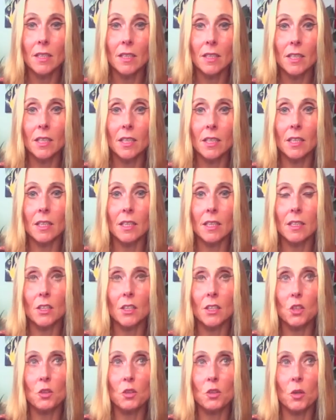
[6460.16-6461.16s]

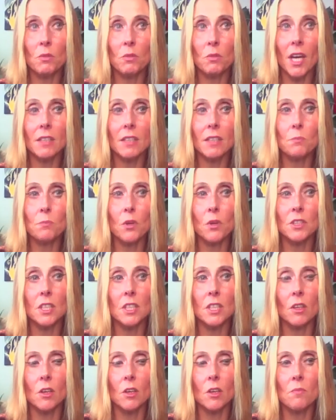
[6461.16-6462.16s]
that
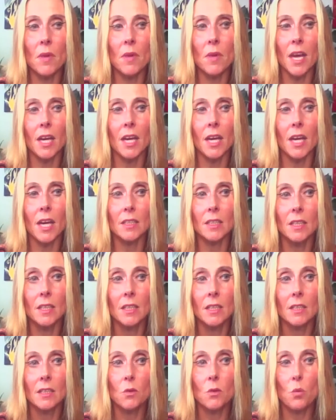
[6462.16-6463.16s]
particular man,
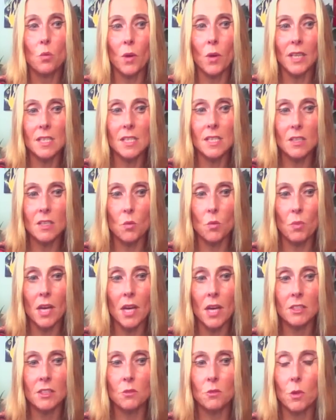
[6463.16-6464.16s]
when it's
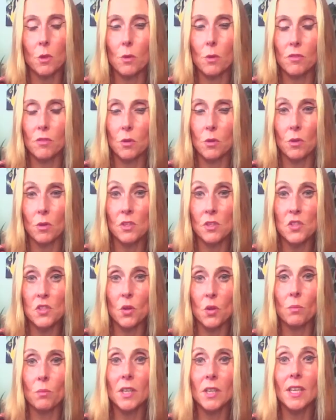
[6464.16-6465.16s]
compatible with you on
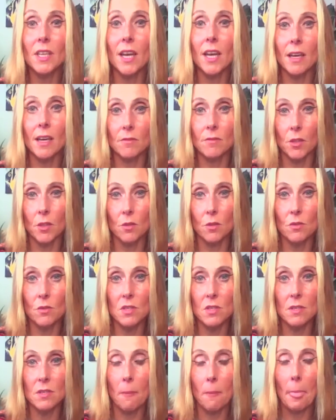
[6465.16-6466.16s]
so many
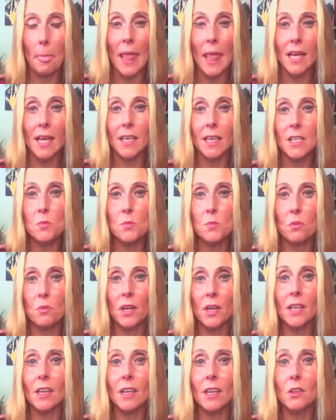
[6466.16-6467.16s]
levels, is
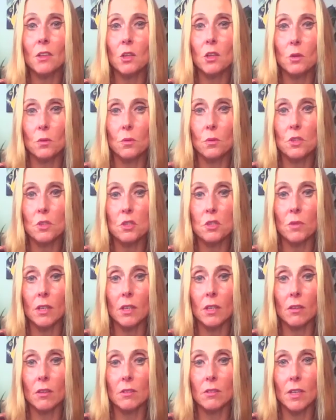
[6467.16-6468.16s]
bringing you to
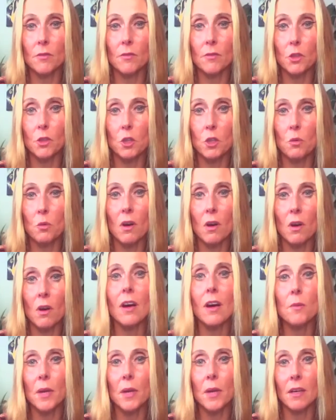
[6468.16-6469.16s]
another level. You
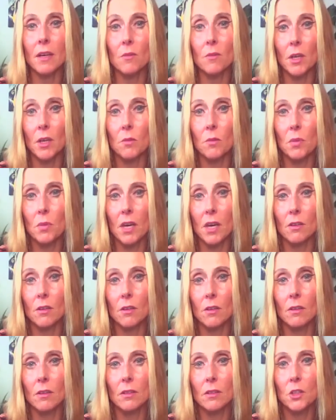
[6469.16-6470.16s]
are becoming a
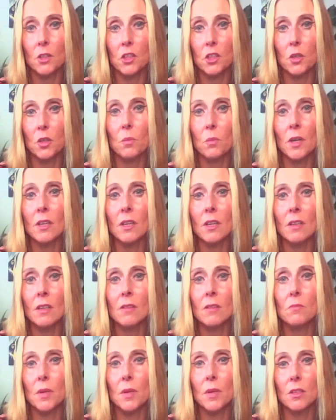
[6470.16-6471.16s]
better human,
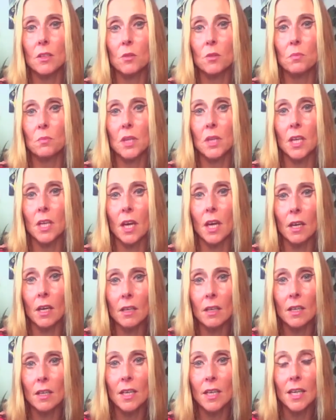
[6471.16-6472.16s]
better being.
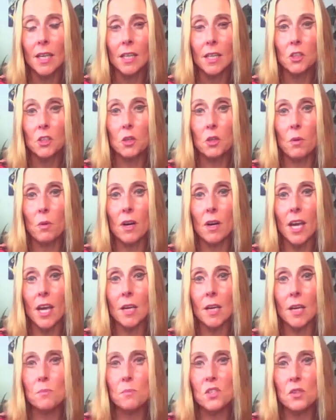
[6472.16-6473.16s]
You are
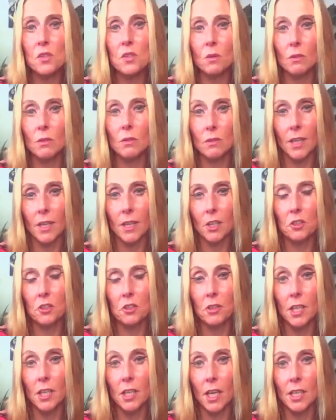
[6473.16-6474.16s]
absolutely
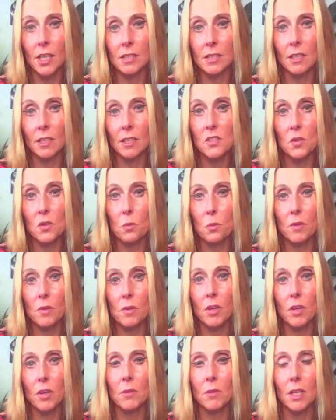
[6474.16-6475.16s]
creating. So with
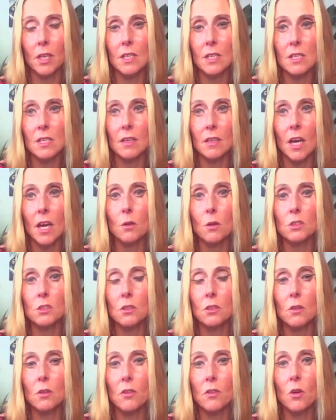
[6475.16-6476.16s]
him, he's an author
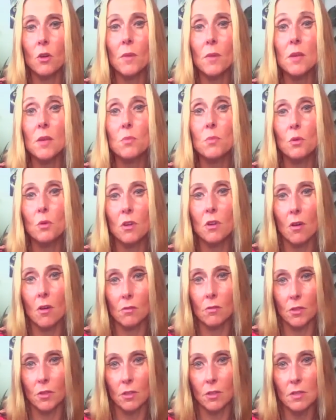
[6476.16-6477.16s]
of all my book
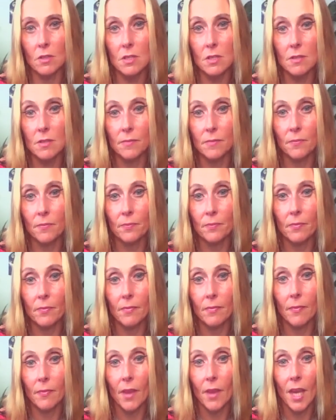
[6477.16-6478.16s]
covers.
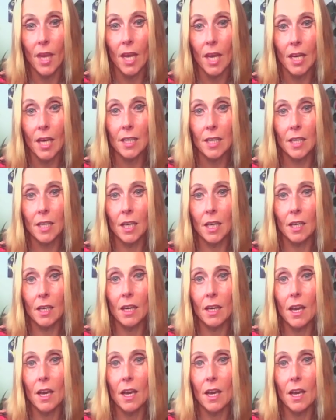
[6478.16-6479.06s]
He